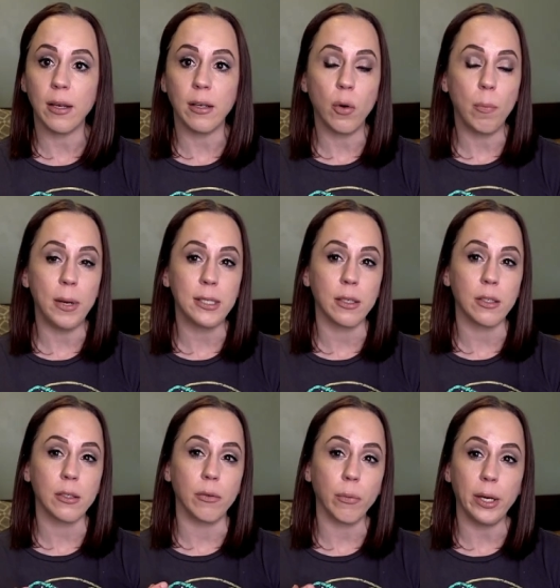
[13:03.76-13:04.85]
no
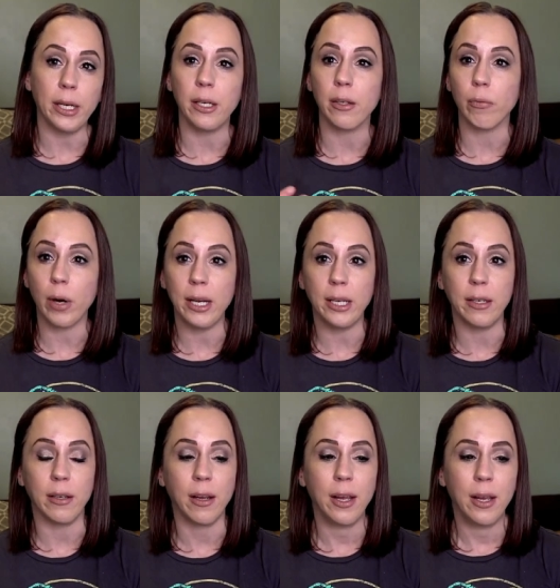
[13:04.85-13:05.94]
basics in reading and writing,
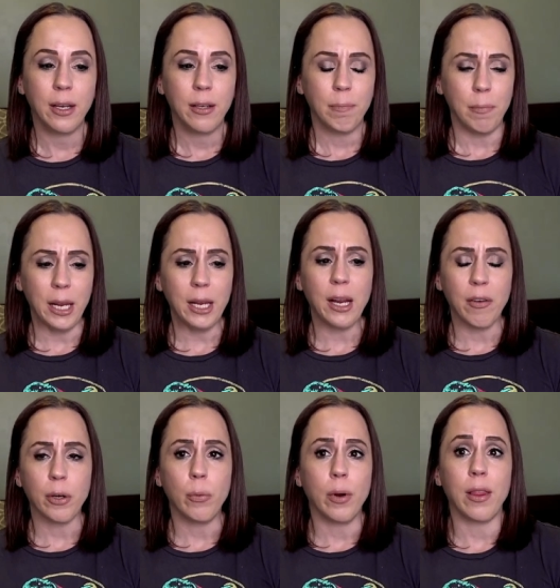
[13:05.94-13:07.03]
and made
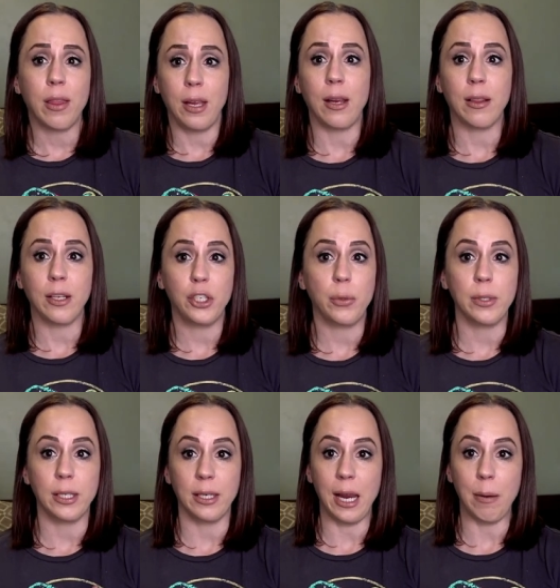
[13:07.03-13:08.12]
everyone think that she was
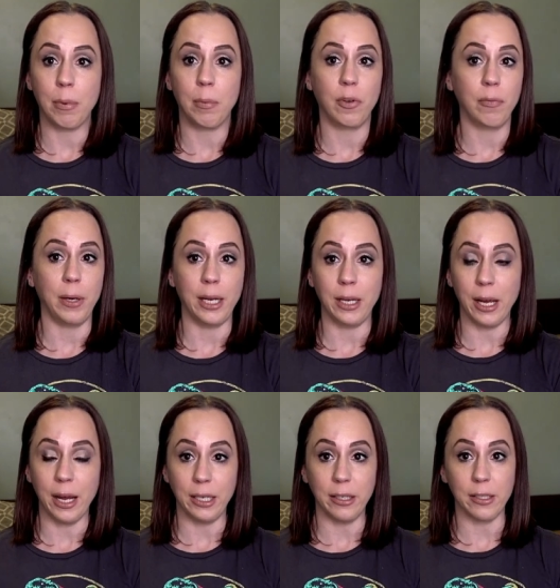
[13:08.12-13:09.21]
incapable of making
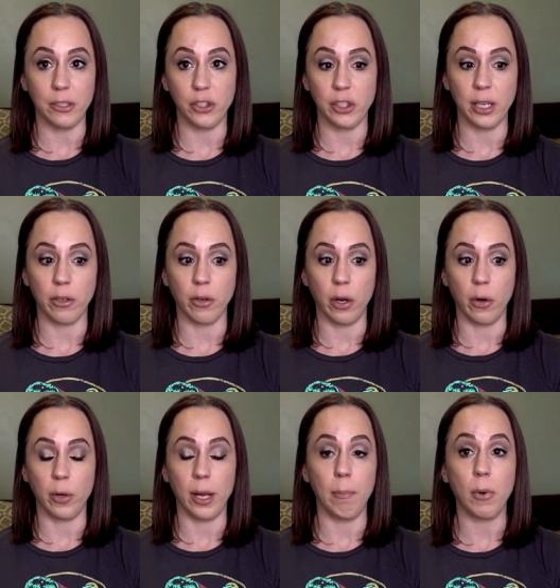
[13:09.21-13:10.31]
any decisions on her
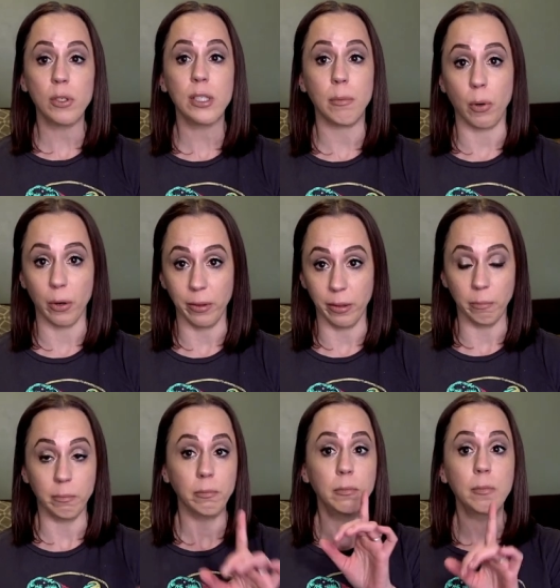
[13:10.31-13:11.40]
own. And most important,
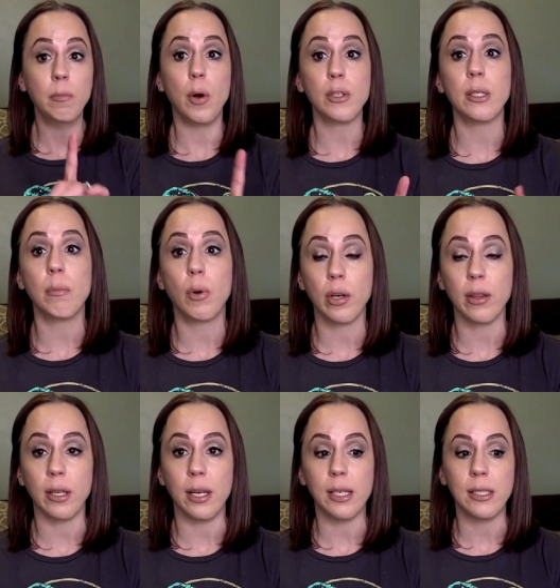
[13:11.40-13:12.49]
most
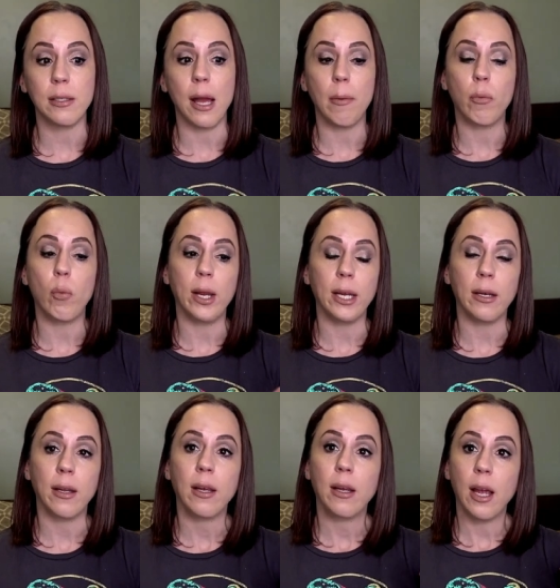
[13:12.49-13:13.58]
importantly is that when
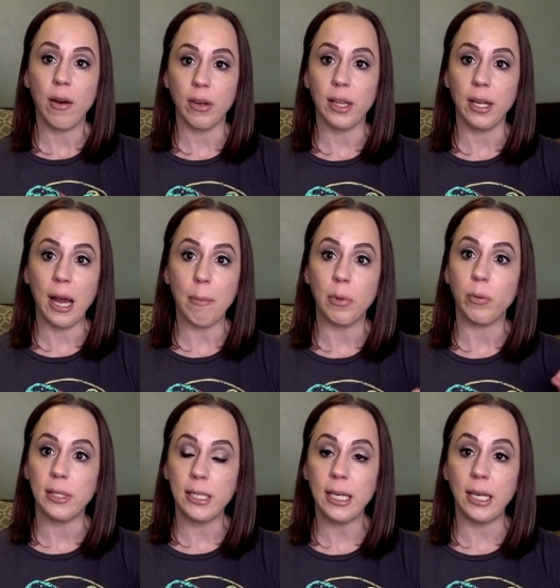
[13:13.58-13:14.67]
everything happened
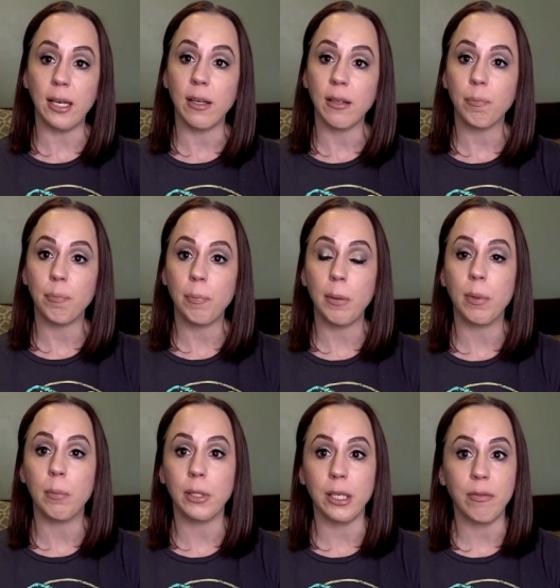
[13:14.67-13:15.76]
with Dee Dee, people
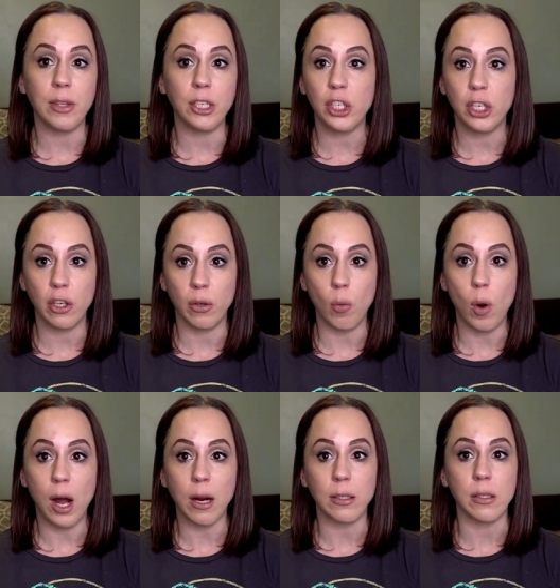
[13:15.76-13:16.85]
believed that she couldn't
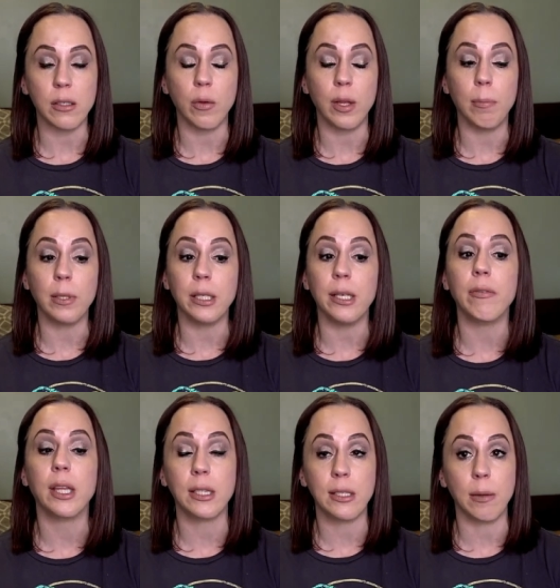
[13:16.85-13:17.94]
walk, and so they believed
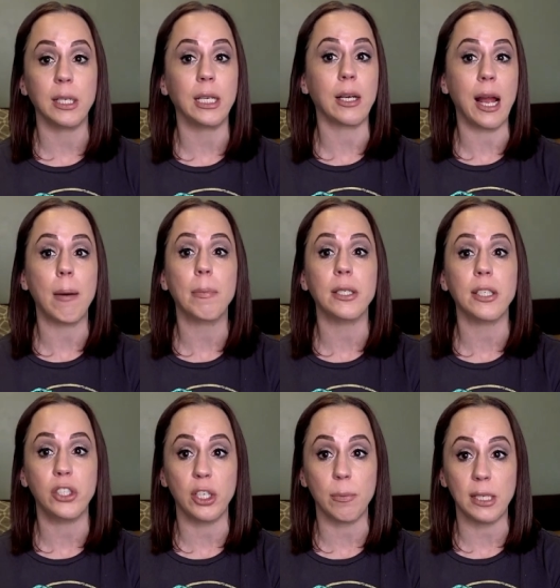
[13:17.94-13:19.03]
that something had happened to
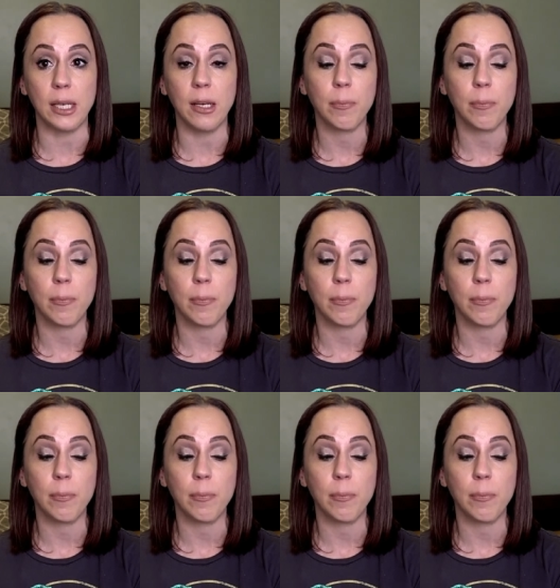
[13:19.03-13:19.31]
Gypsy.